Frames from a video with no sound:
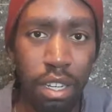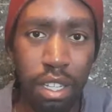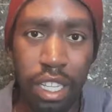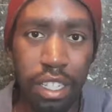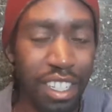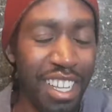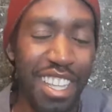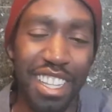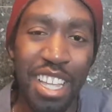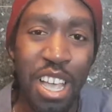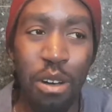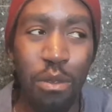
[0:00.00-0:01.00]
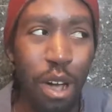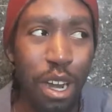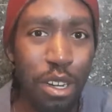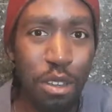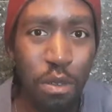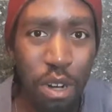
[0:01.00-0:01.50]
Like, why
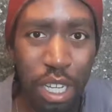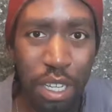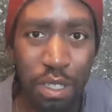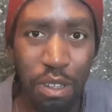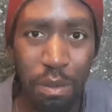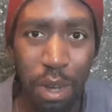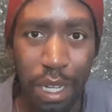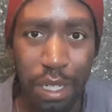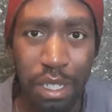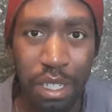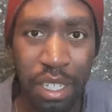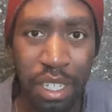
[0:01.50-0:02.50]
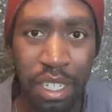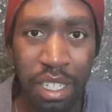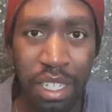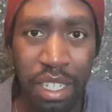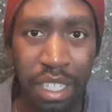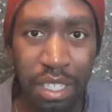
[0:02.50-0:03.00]
are you working so much?
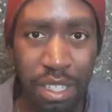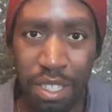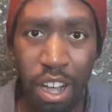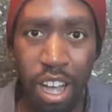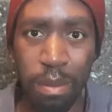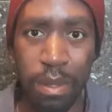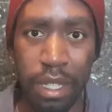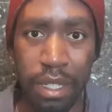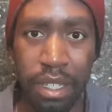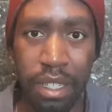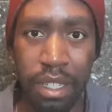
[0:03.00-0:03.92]
Stop it.